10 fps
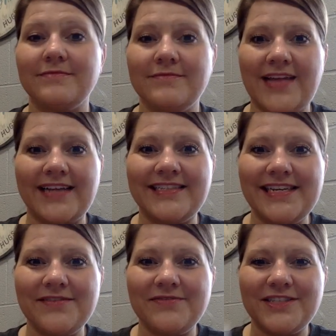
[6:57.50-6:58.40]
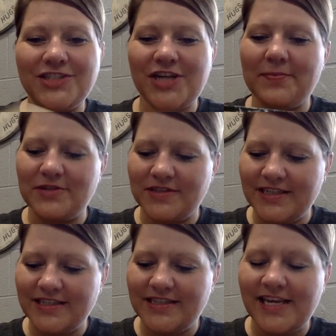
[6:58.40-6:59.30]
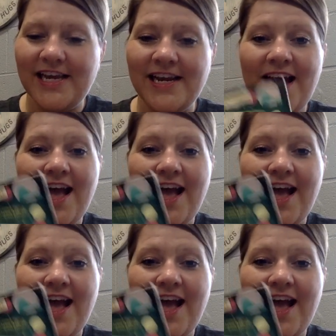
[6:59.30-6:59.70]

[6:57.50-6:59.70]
That's the end of chapter 16.